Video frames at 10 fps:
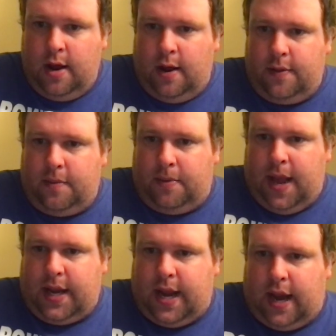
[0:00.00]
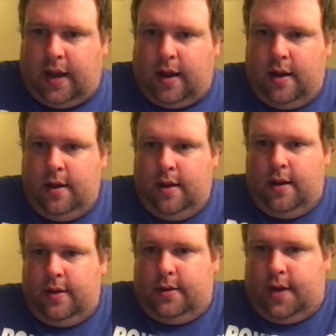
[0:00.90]
of the Black Hand,
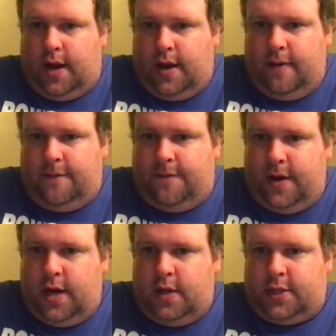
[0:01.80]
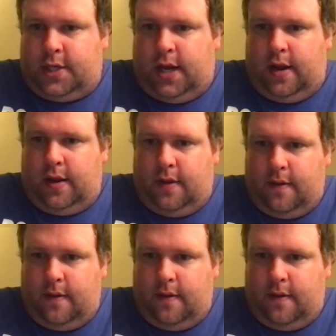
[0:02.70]
Don Fanucci,